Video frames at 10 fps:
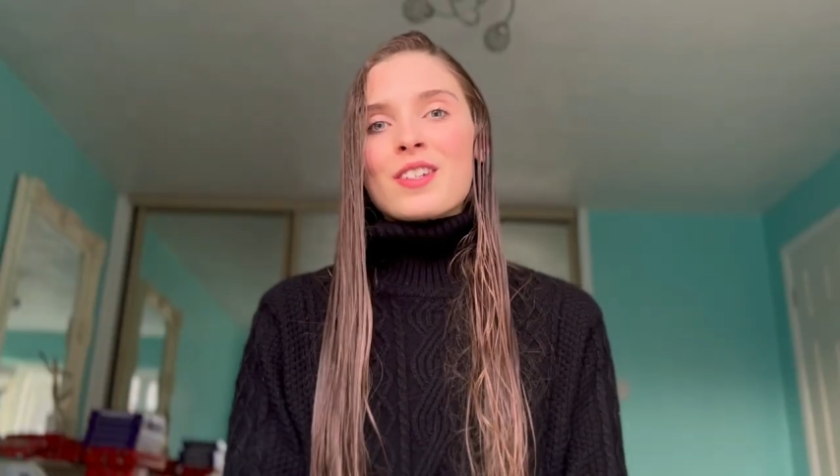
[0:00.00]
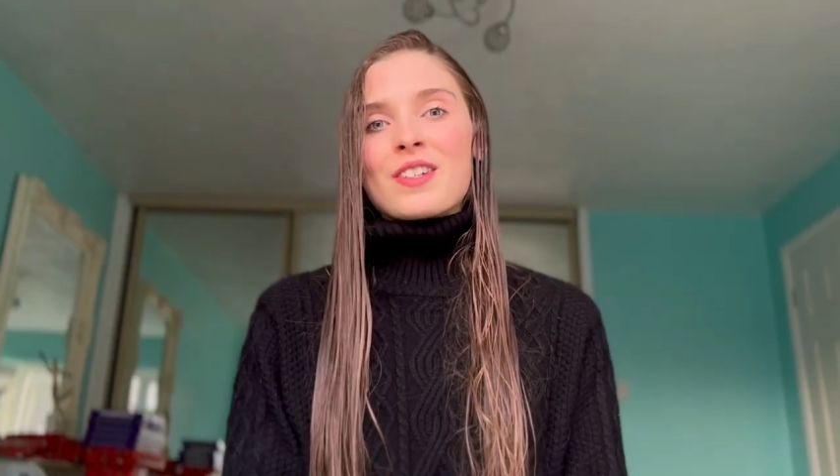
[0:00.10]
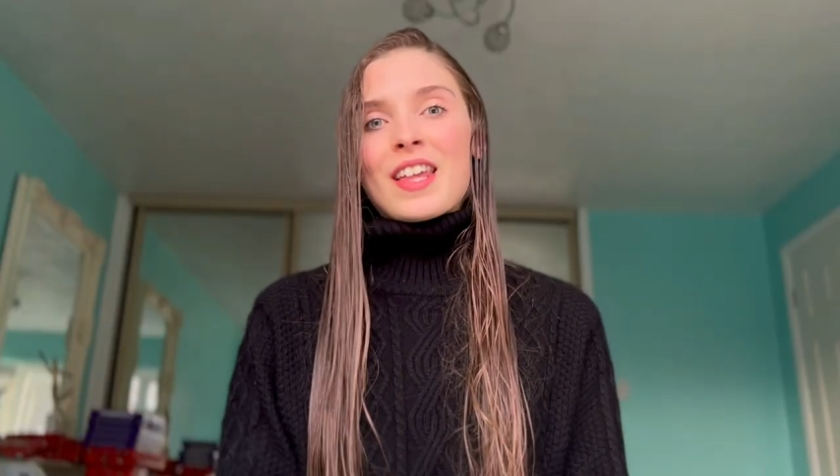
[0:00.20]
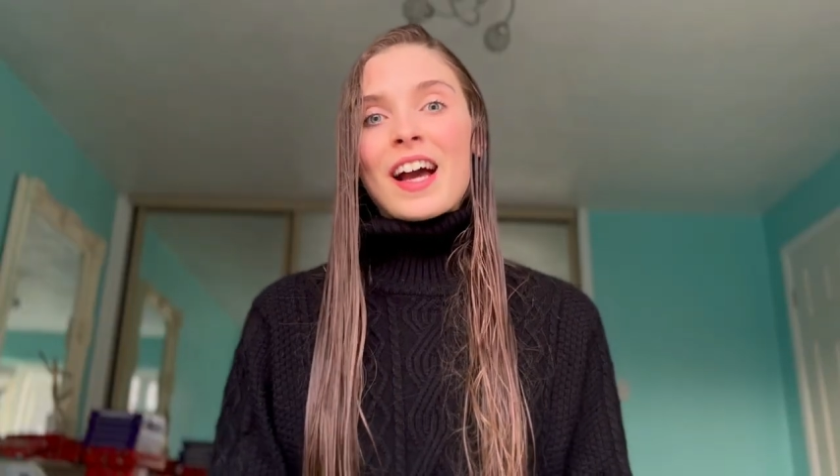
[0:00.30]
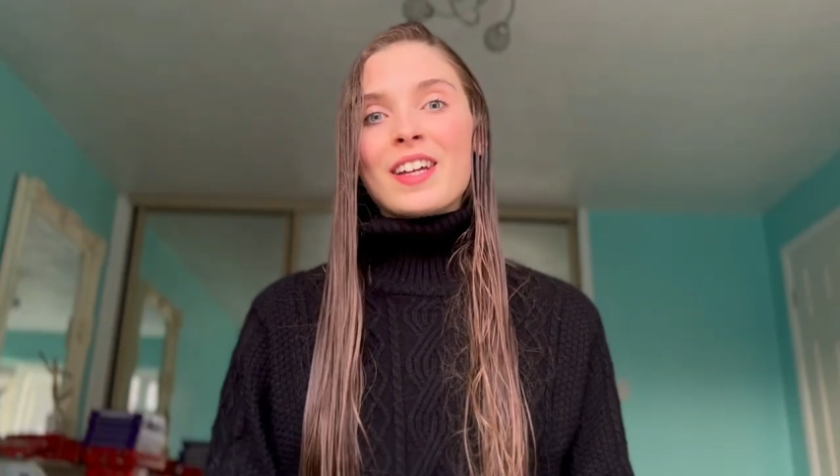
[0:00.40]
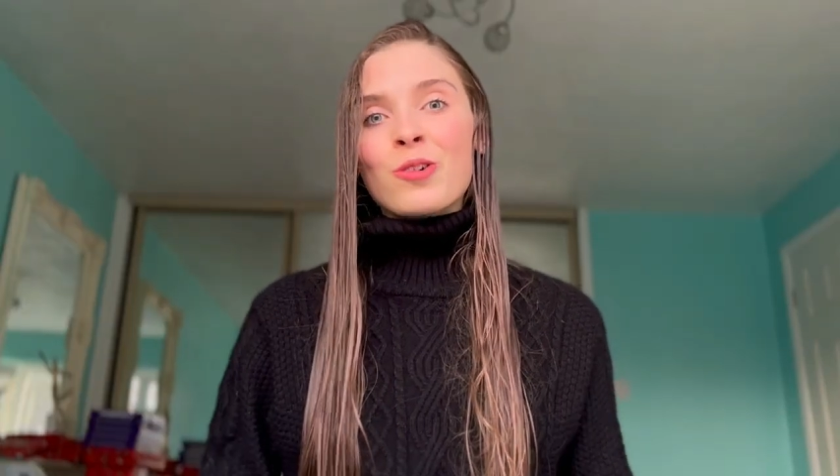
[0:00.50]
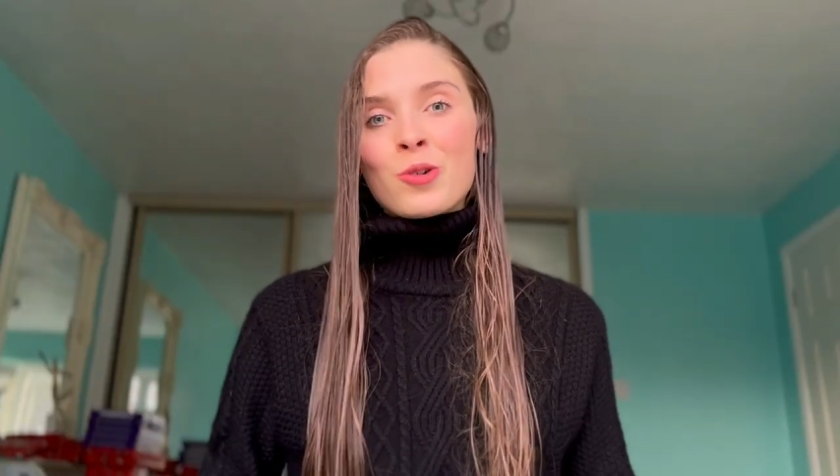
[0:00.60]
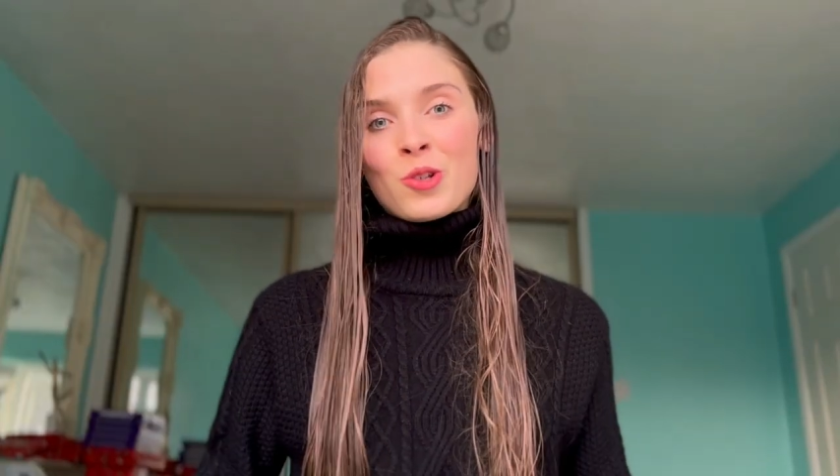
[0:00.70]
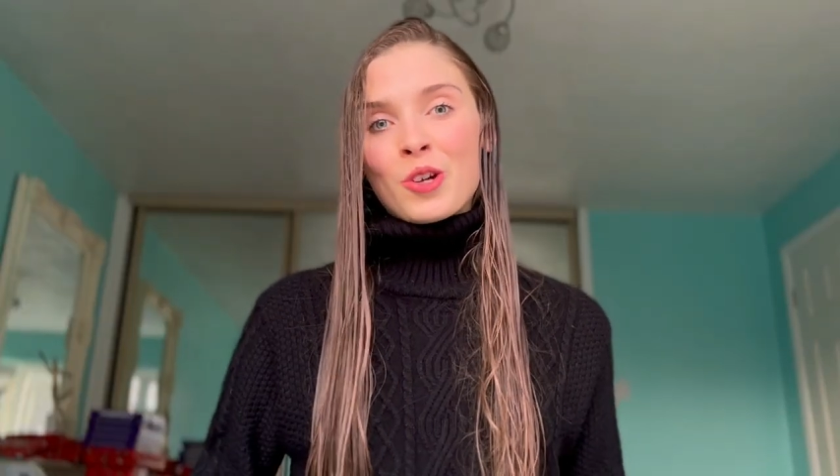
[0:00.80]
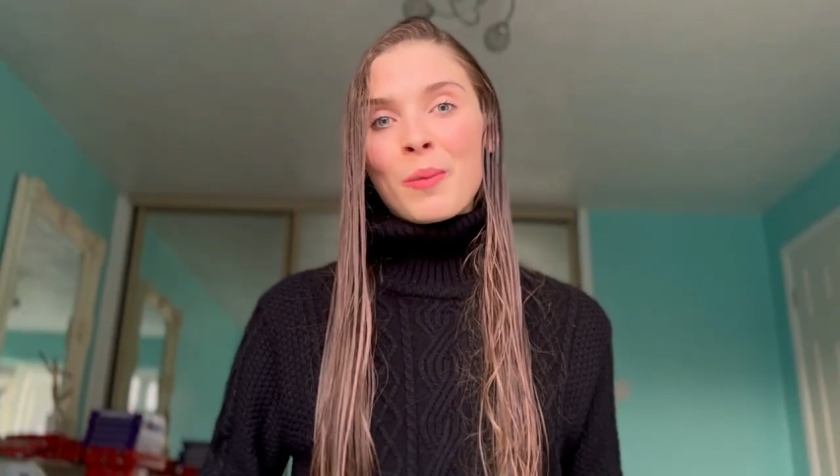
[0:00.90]
because that can
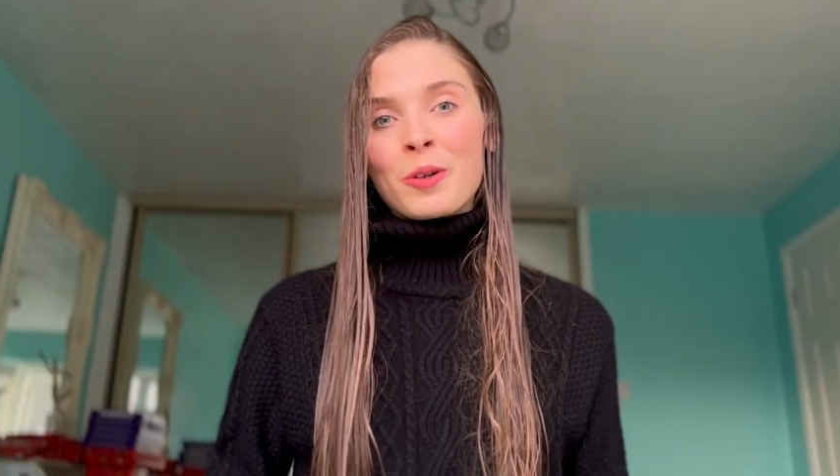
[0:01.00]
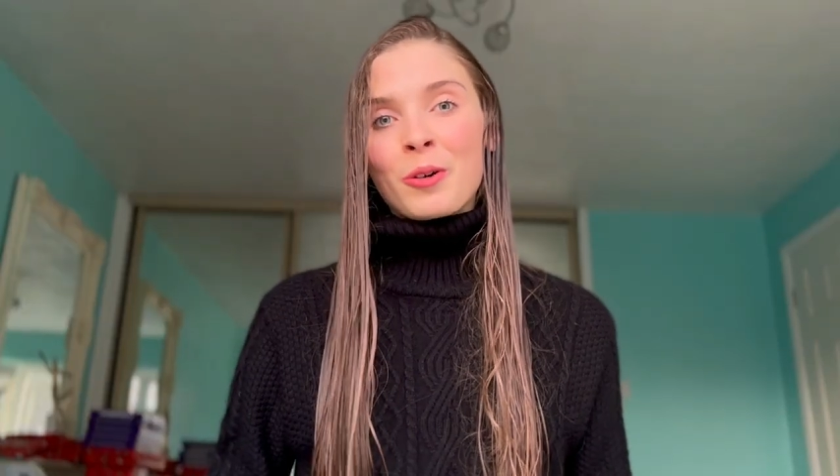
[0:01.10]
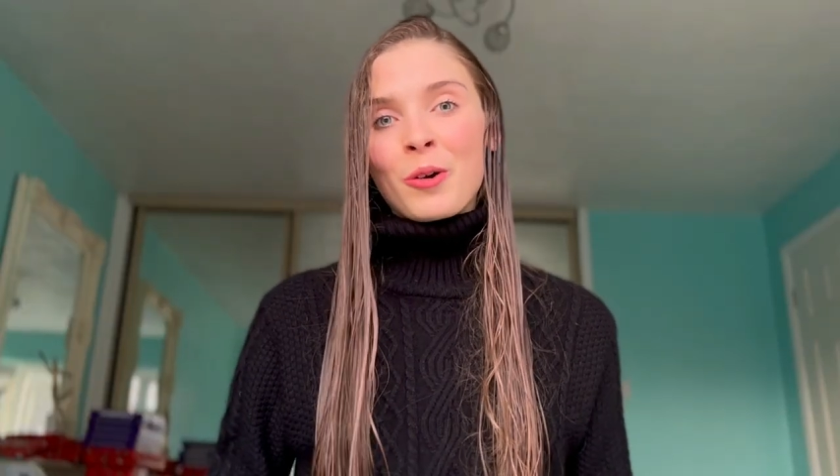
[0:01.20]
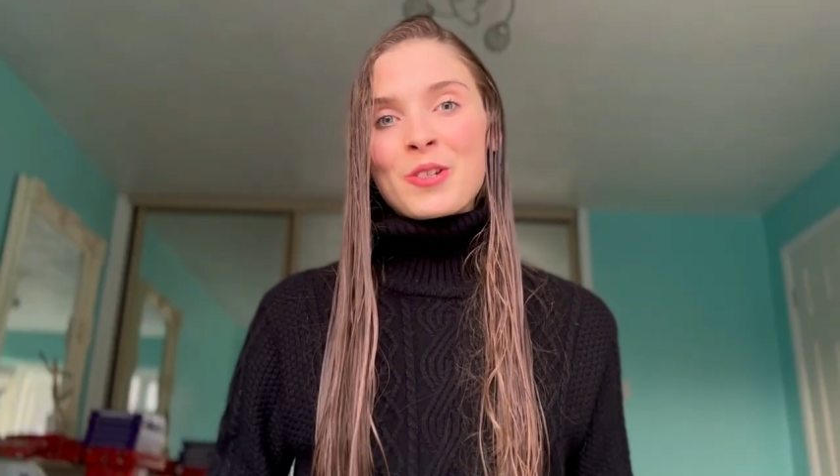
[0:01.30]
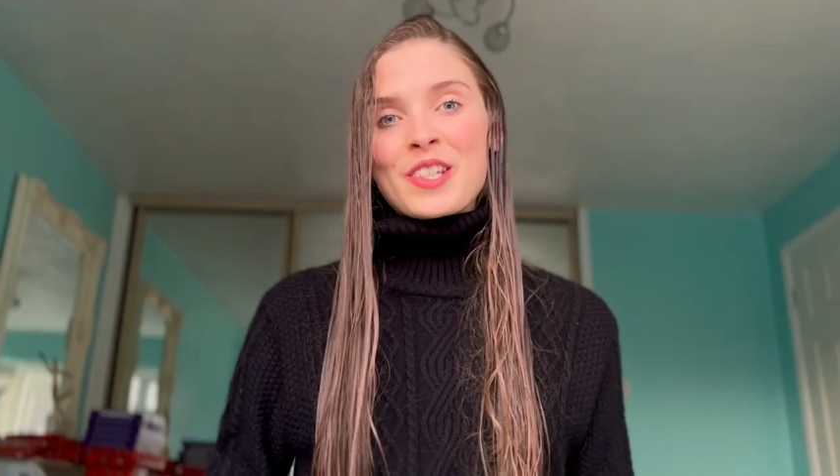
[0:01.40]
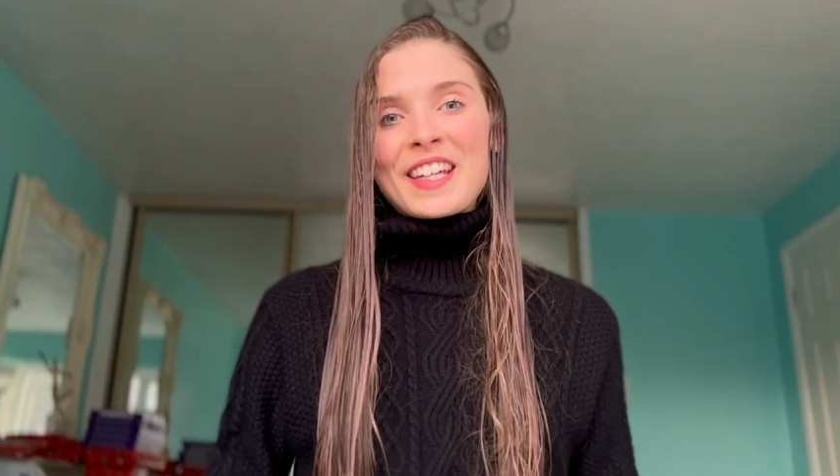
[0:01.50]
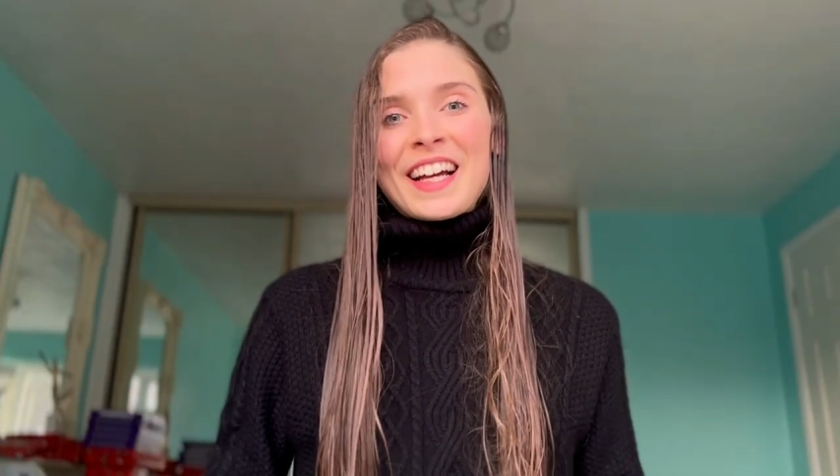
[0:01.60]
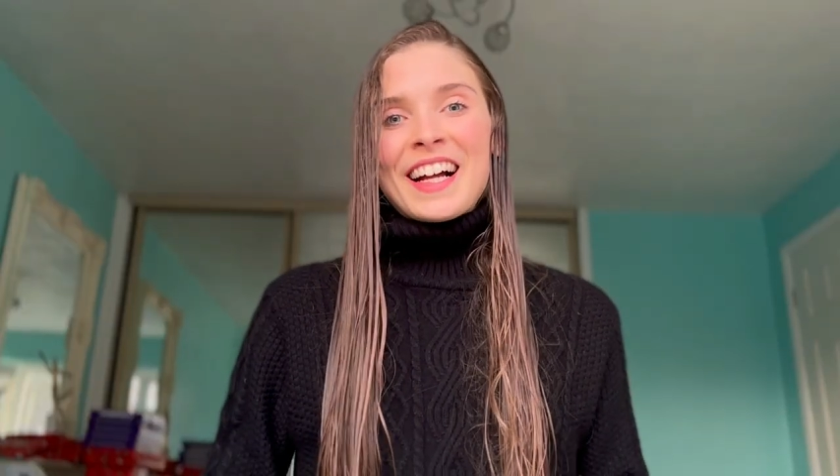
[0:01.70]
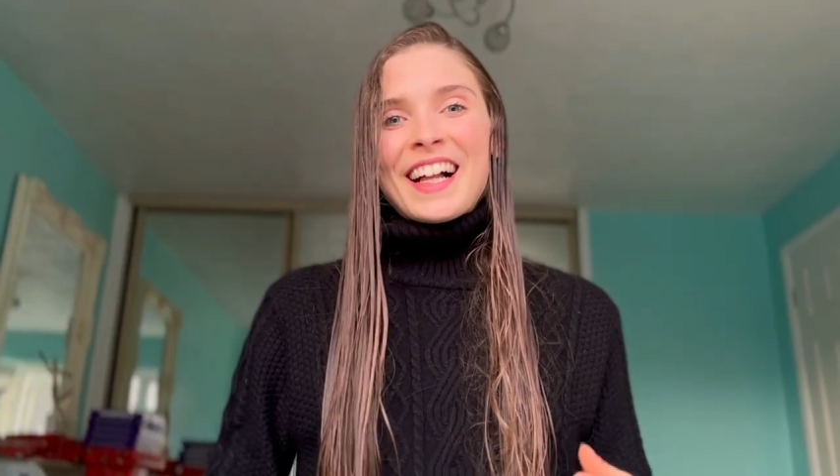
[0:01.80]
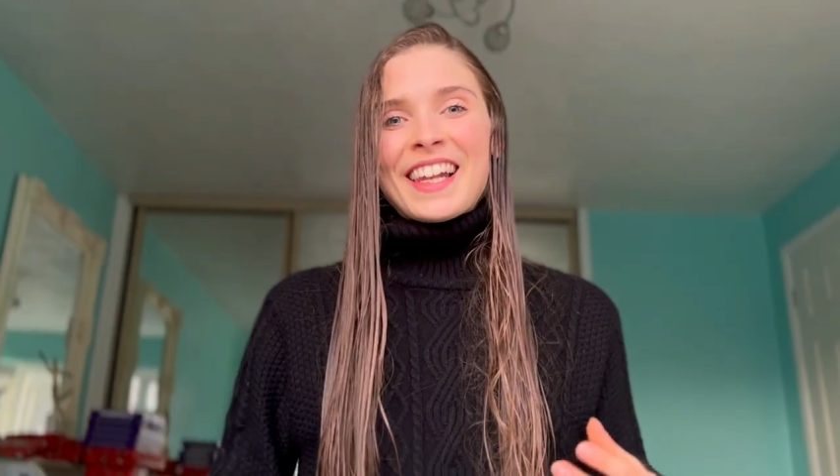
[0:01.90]
also come across
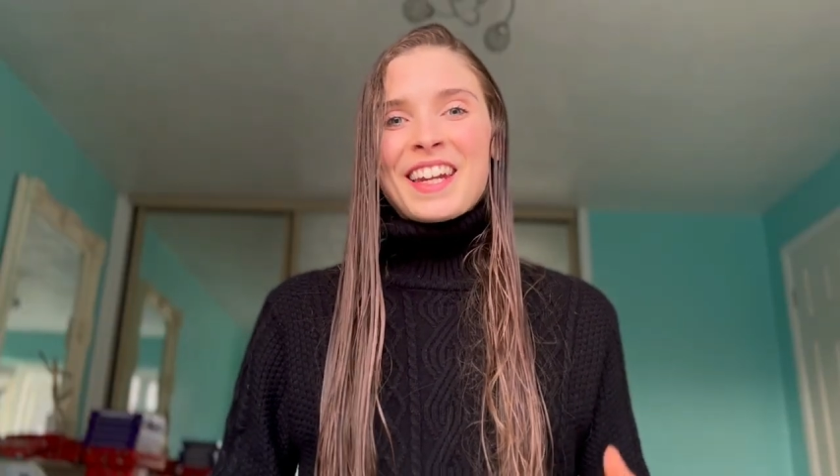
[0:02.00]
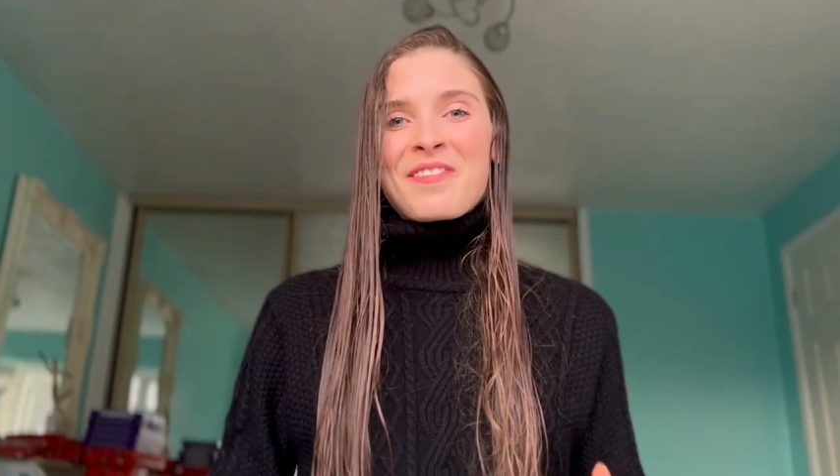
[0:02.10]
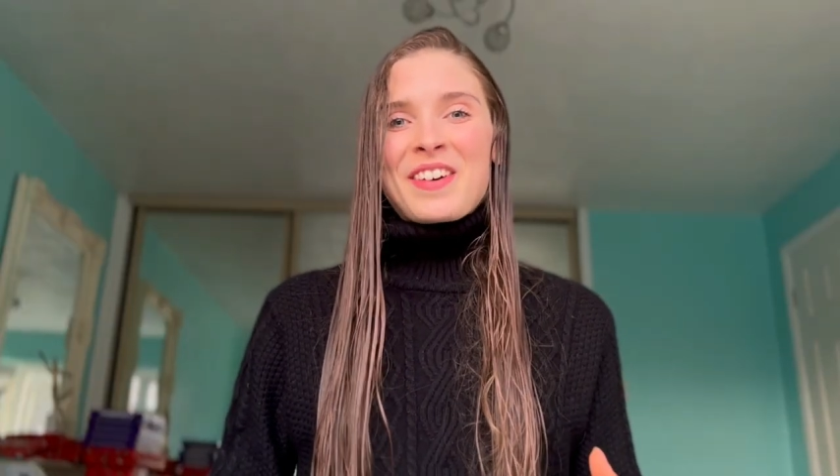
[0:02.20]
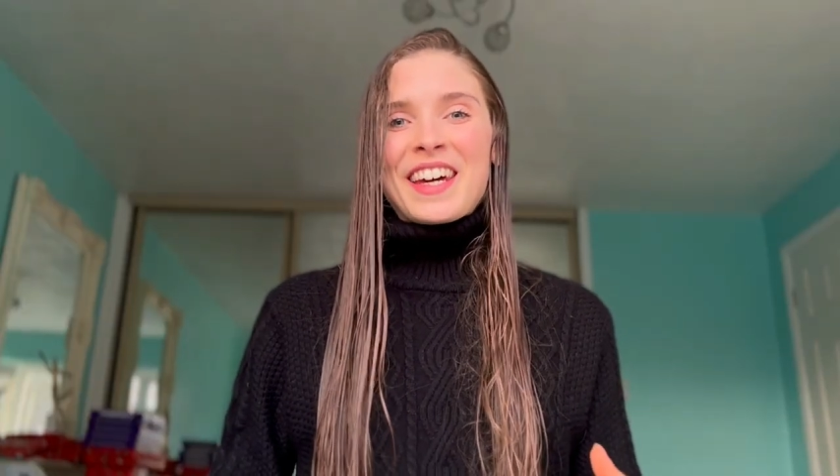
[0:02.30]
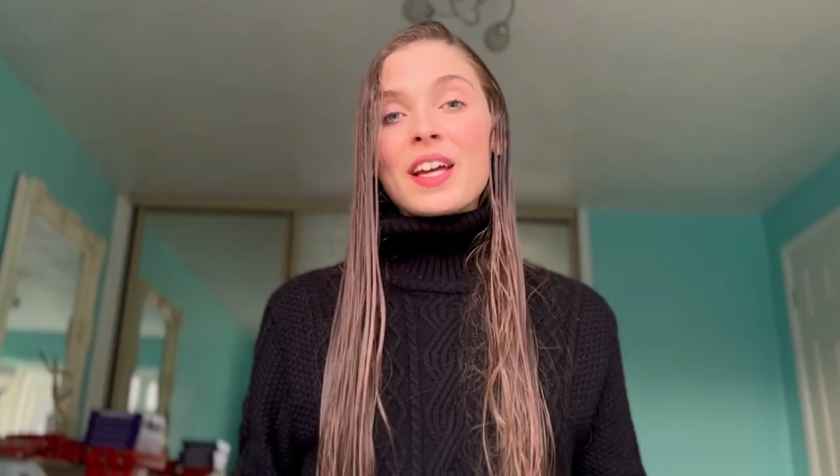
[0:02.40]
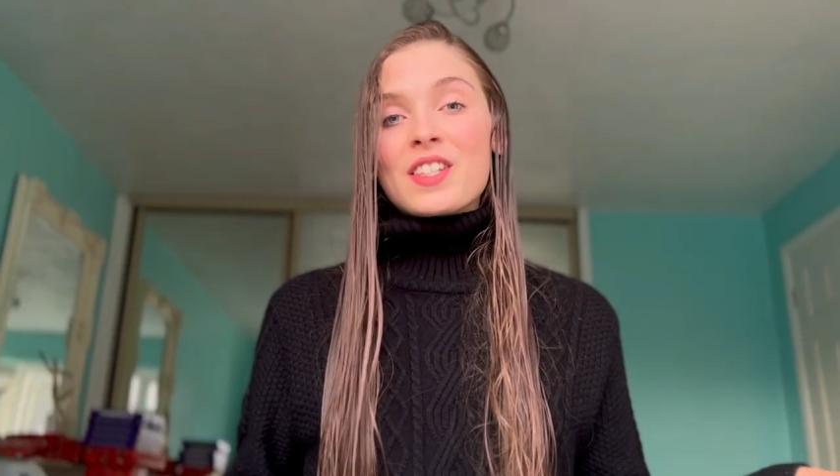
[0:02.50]
a little bit.